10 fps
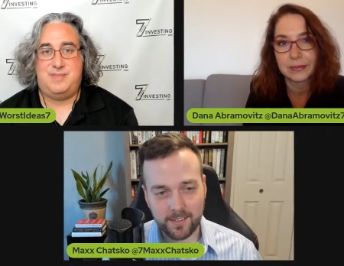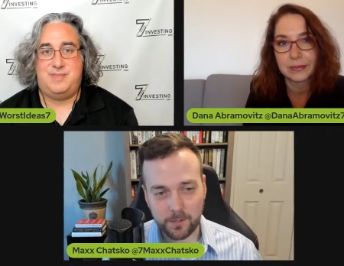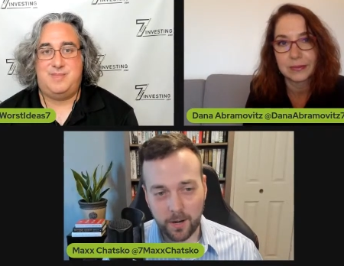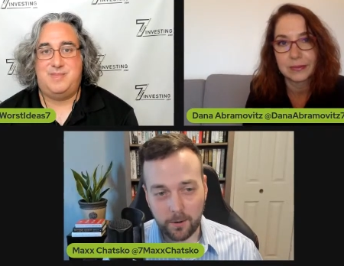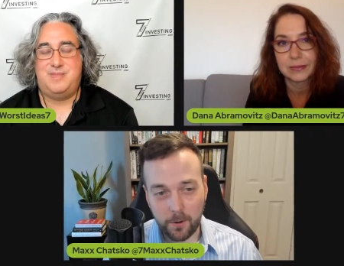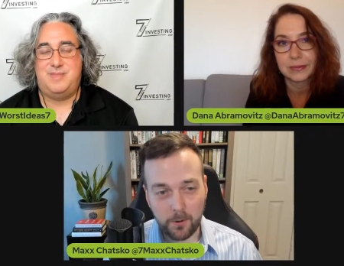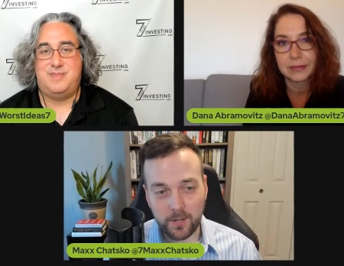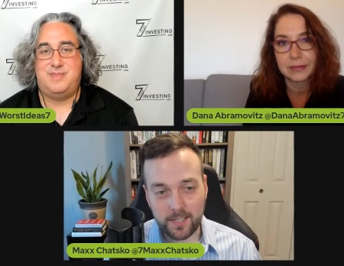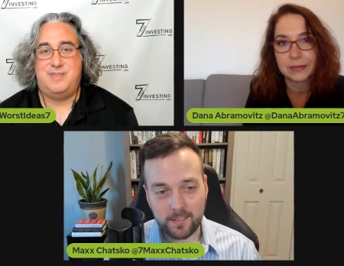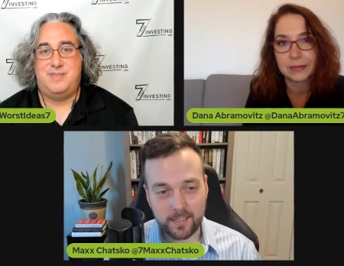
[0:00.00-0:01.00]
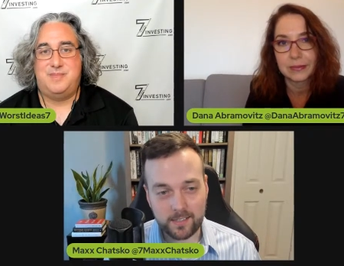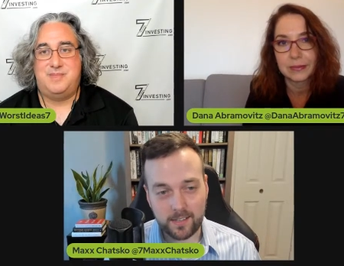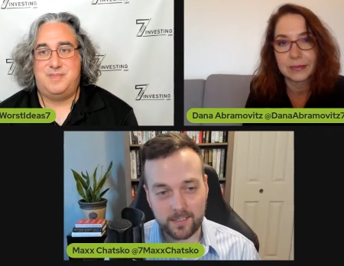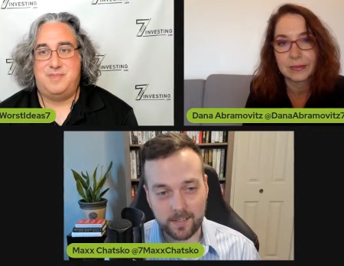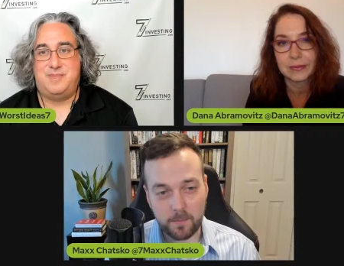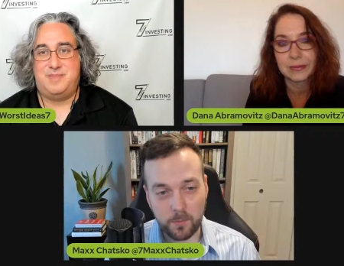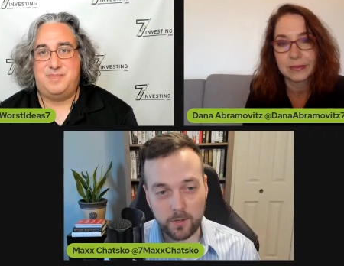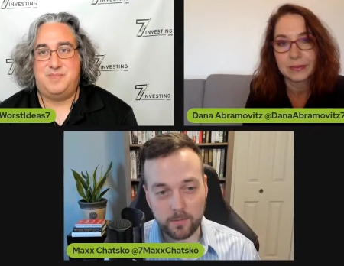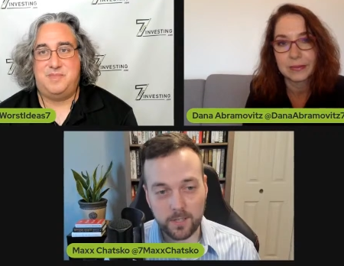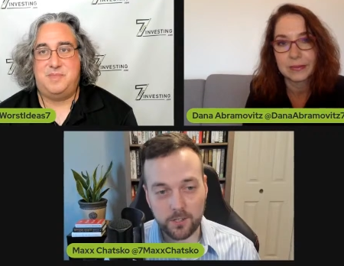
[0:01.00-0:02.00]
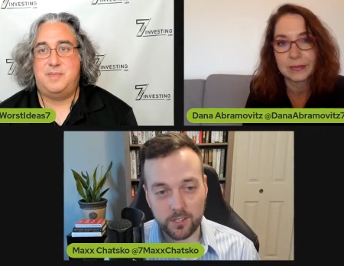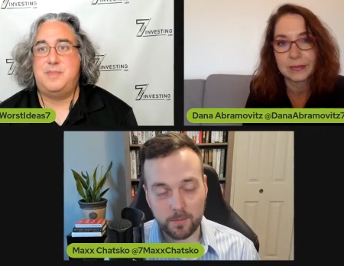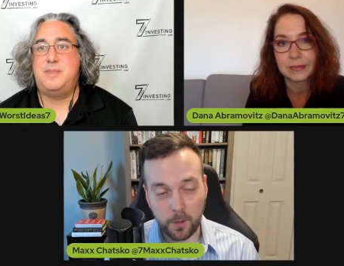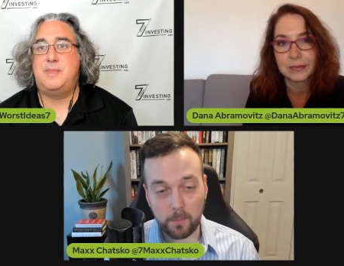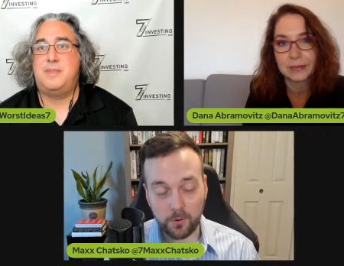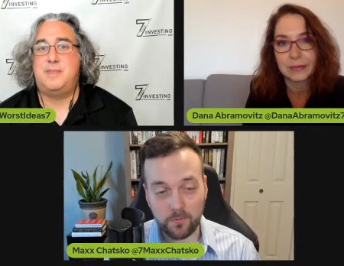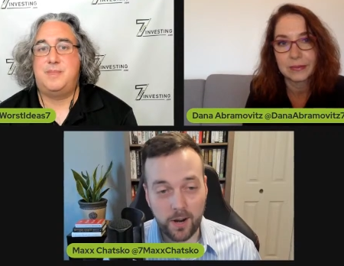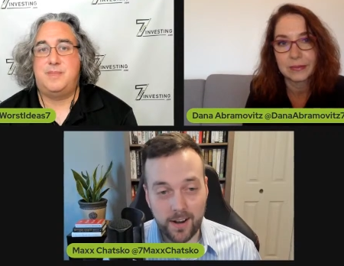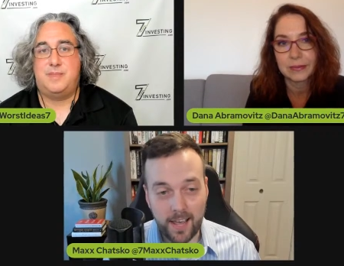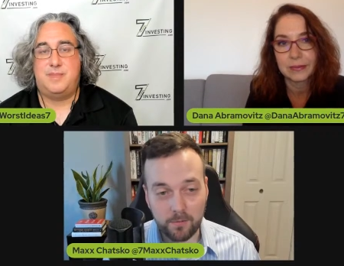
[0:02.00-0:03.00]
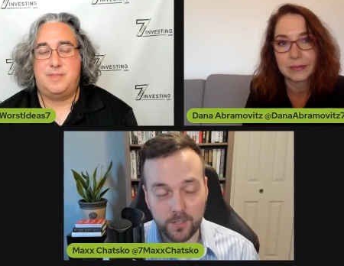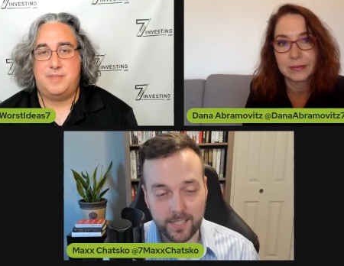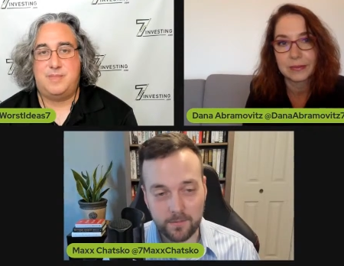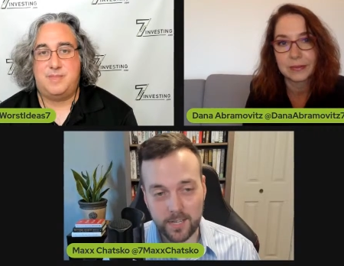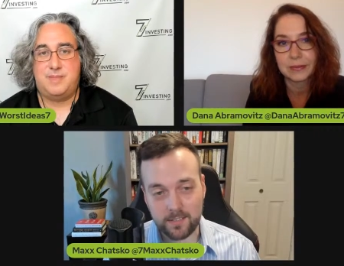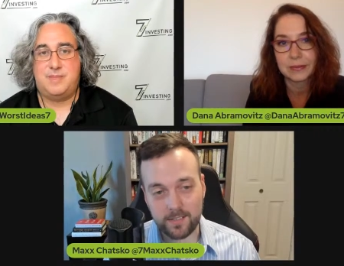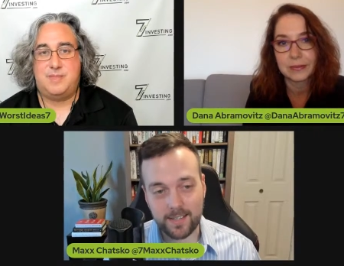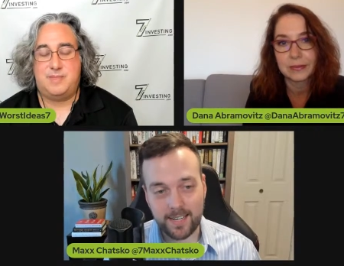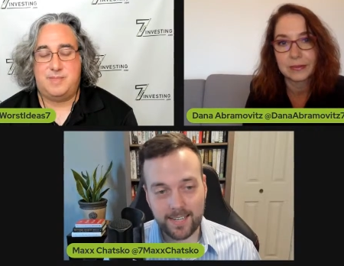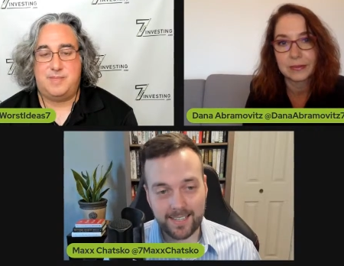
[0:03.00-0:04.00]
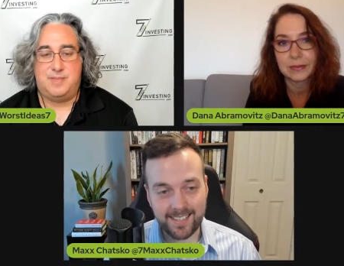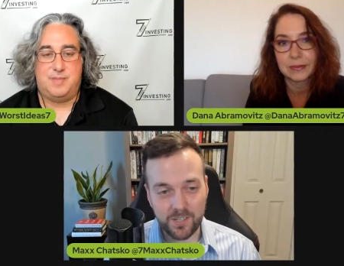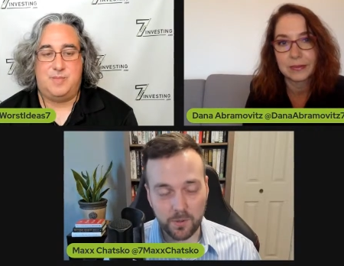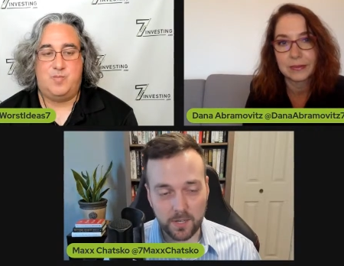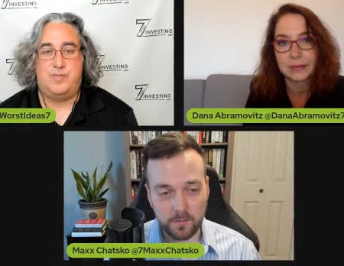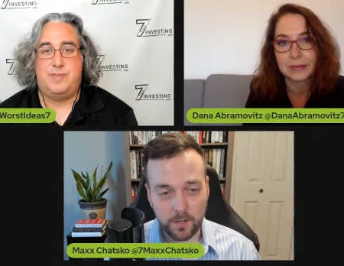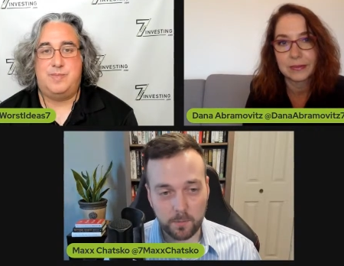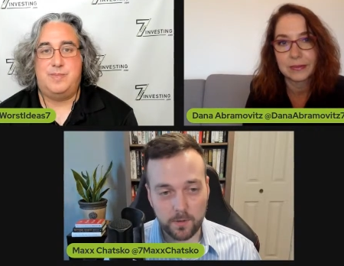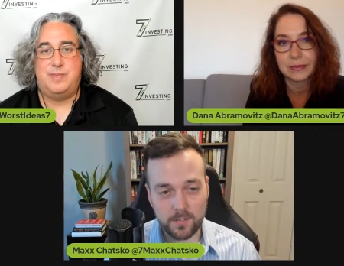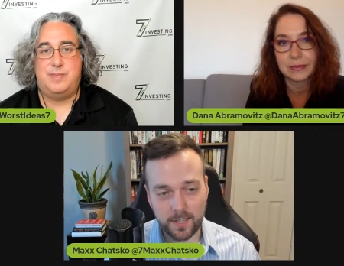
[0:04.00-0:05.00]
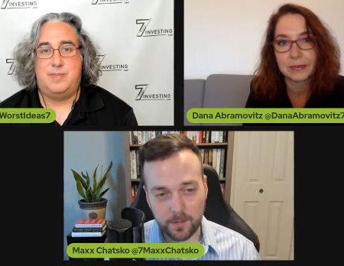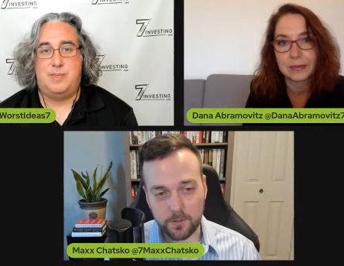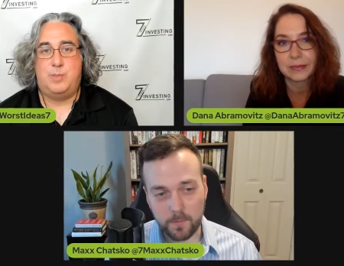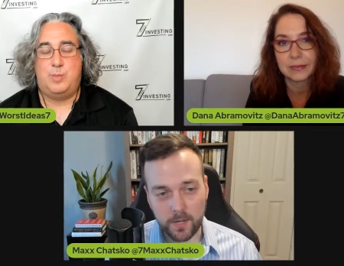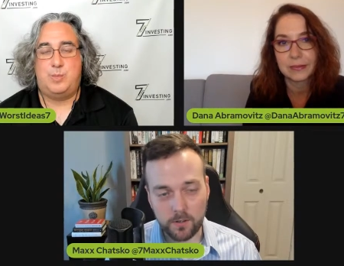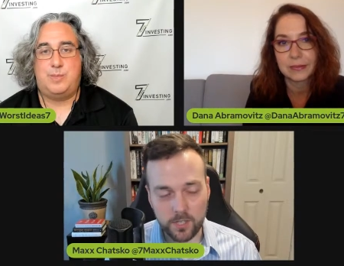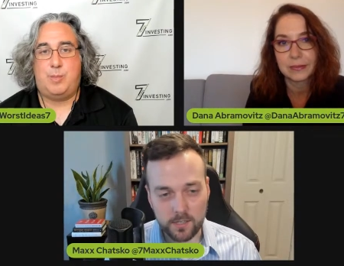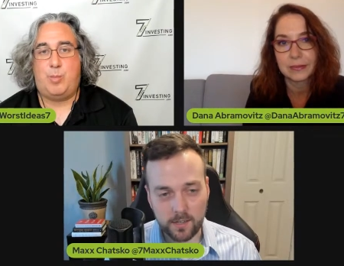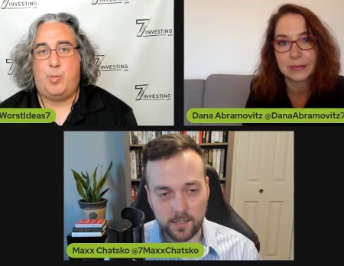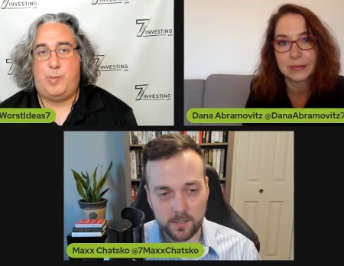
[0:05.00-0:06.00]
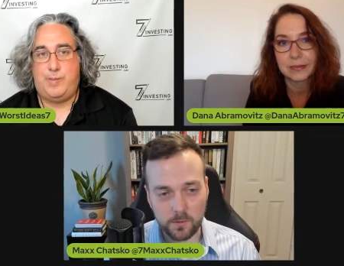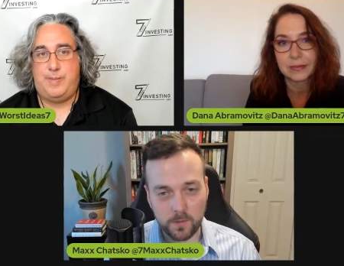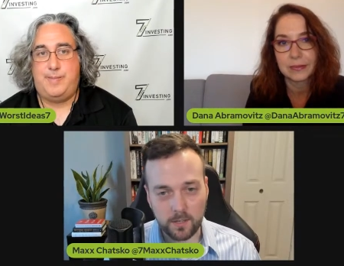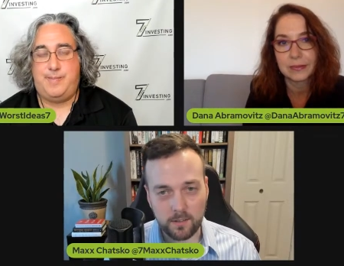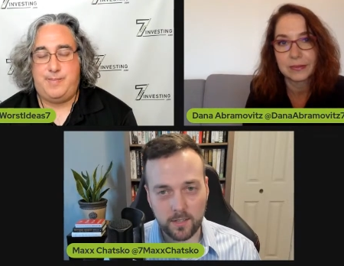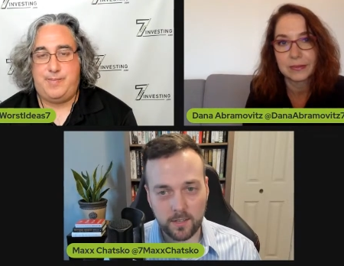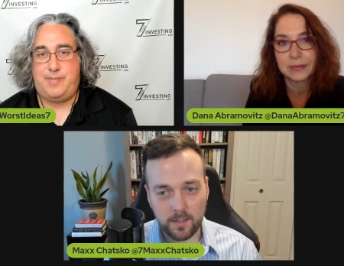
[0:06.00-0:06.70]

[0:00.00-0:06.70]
Speaker 1: So I don't own any tech stocks. I'm pretty much I'm pr very heavily invested in drug developers, and I own some energy stocks as well.